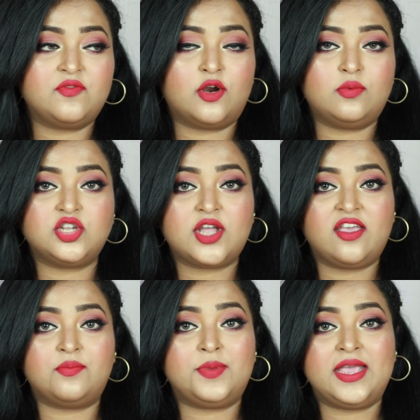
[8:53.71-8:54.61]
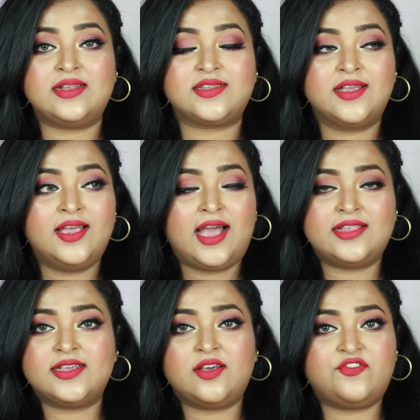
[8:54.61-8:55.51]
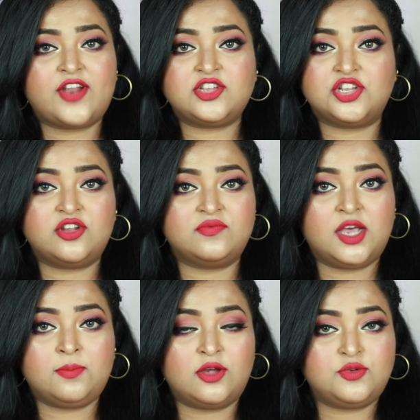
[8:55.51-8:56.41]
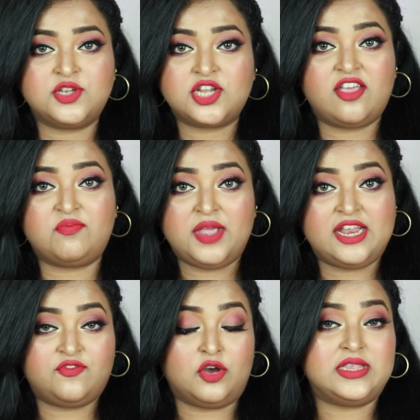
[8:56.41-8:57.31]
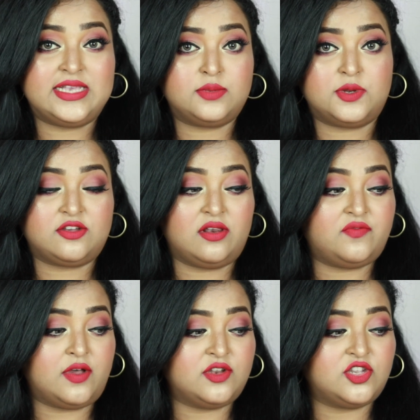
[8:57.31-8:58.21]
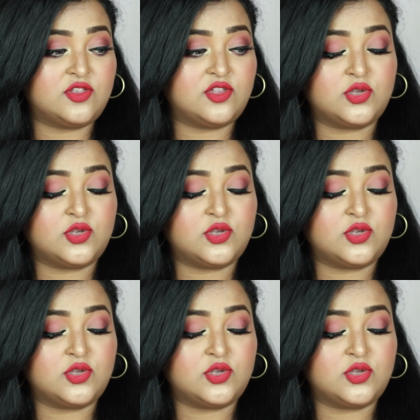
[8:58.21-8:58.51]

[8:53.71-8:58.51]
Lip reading: for which I have paid, I think, a fraction of the amount which I have paid for this particular foundation.